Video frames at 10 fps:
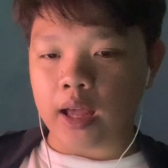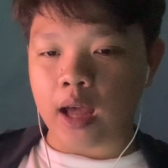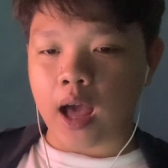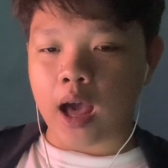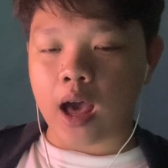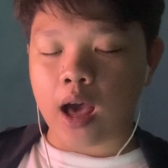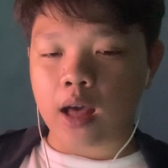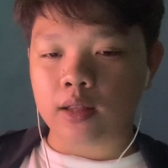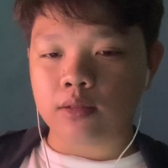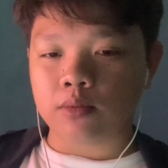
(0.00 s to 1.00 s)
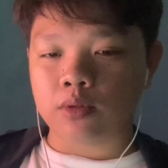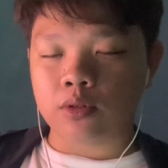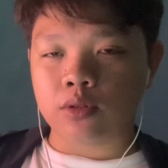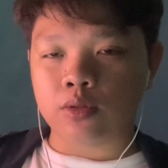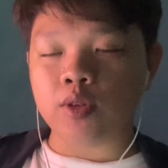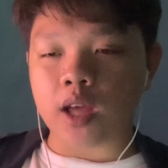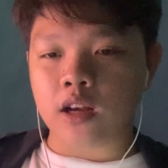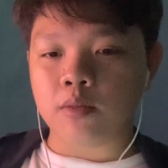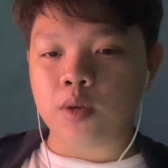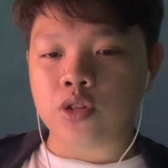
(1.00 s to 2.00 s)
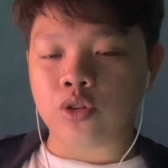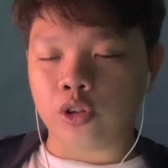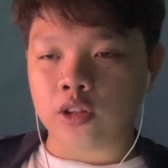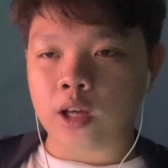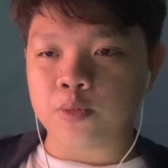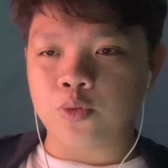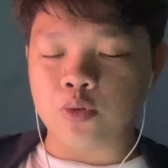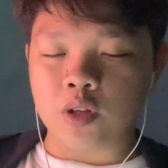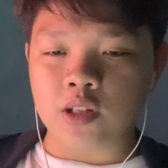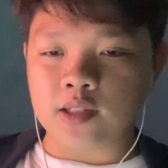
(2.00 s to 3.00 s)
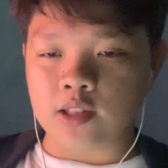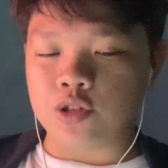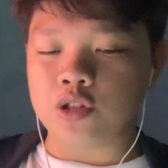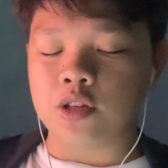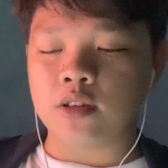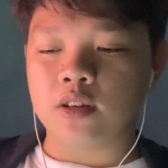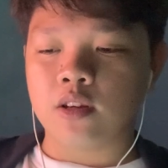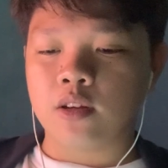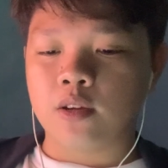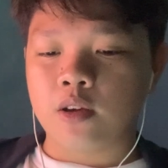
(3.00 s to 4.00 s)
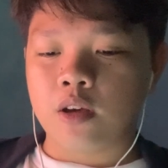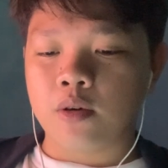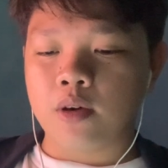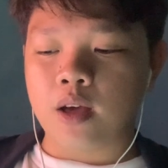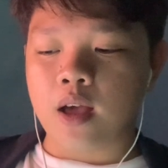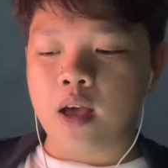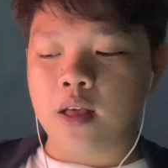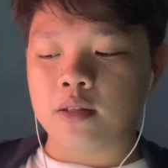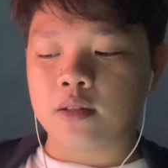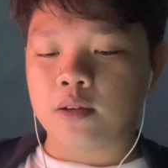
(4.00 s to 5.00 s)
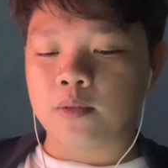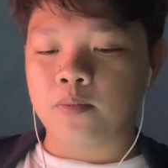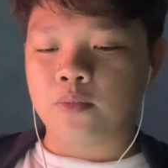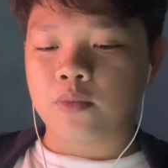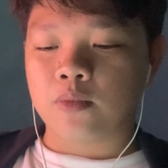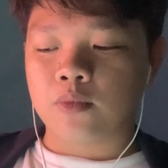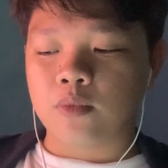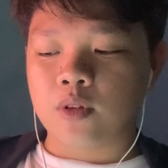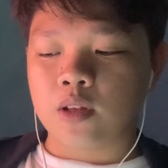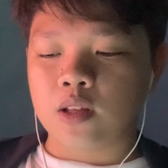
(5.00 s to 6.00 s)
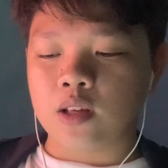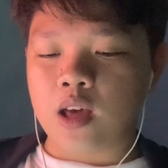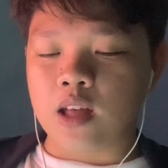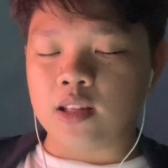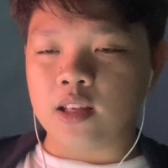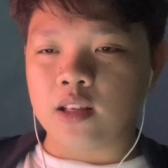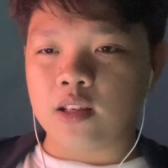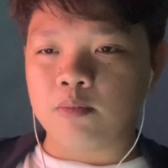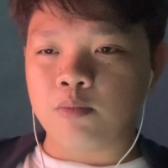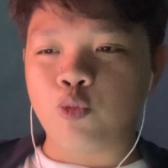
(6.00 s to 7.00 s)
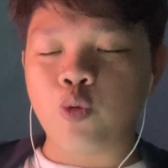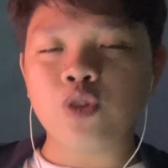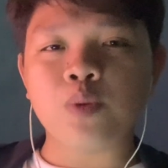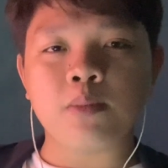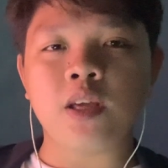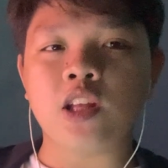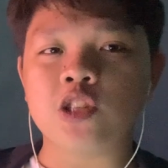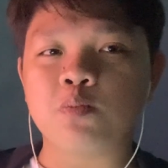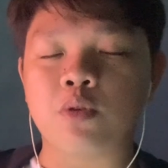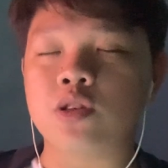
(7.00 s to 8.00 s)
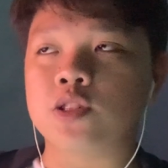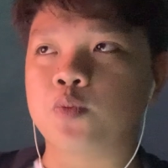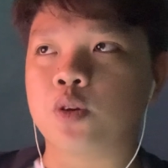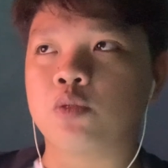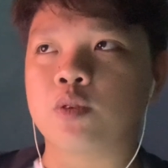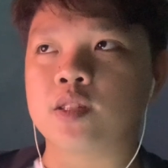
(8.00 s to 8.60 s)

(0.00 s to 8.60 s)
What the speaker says: uh, 2D animation on top of 3D CG, and and one of my main inspirations for it was